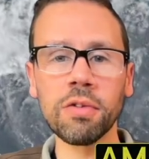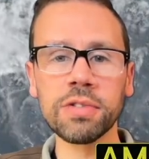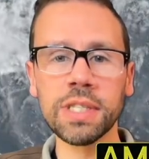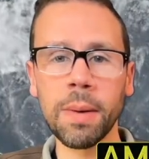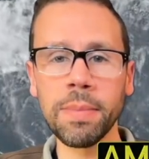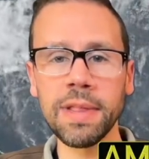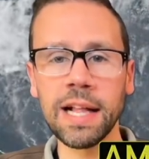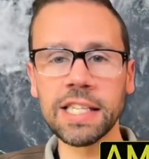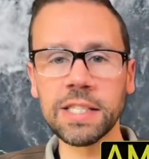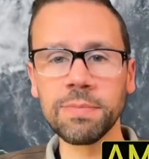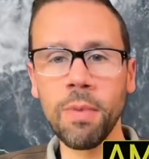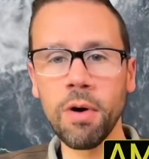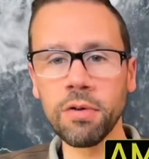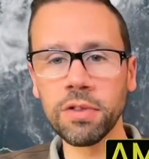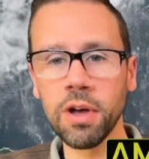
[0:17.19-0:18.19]
Some of that
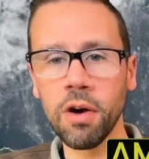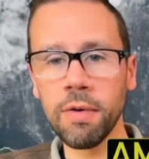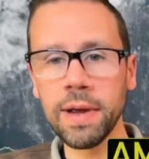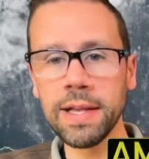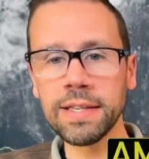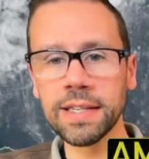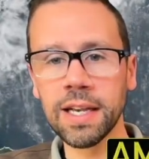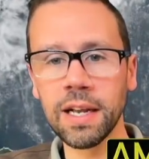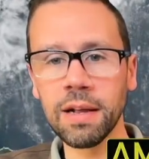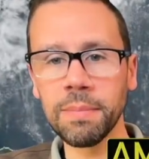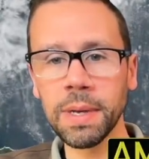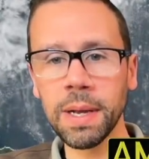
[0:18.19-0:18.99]
smoke, though, is going to be